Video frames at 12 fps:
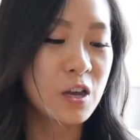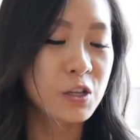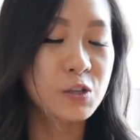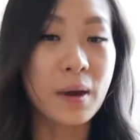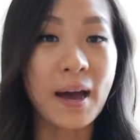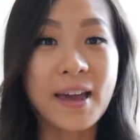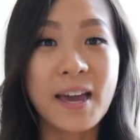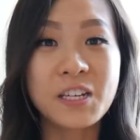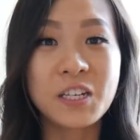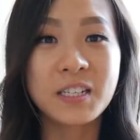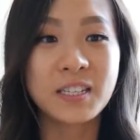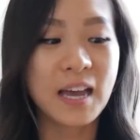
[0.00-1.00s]
So I
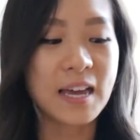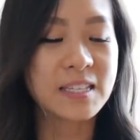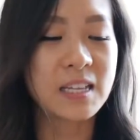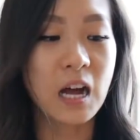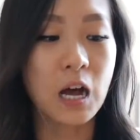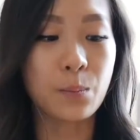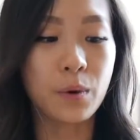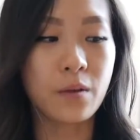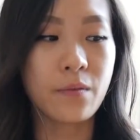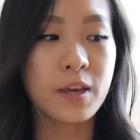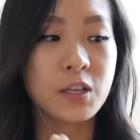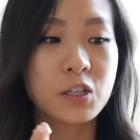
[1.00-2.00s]
actually sized up
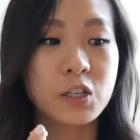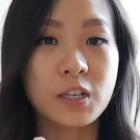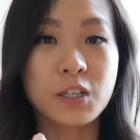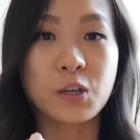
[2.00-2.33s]
on this just